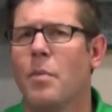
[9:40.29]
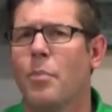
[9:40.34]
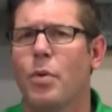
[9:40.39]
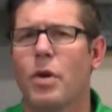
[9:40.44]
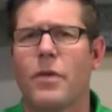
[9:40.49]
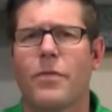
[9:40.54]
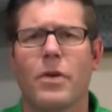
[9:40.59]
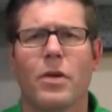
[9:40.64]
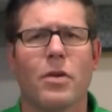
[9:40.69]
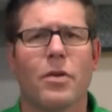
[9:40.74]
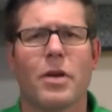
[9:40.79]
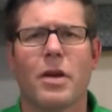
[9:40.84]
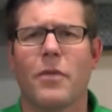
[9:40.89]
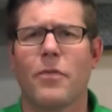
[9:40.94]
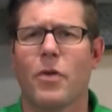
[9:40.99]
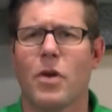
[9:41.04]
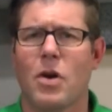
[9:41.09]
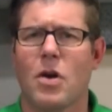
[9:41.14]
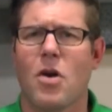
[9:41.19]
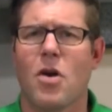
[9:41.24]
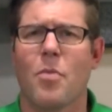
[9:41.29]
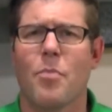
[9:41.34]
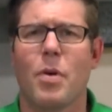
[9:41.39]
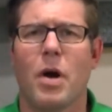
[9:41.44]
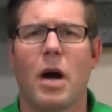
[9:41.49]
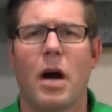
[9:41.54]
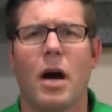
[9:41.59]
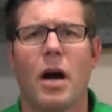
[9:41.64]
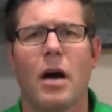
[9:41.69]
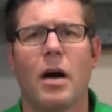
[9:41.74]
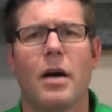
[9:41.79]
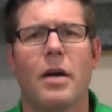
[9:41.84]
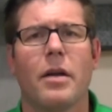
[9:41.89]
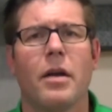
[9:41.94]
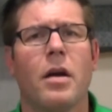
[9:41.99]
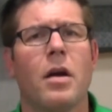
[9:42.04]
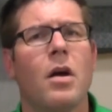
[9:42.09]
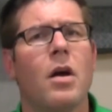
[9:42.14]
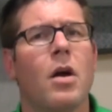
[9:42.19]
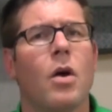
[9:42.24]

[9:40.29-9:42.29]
But if they're looking for an R-Pod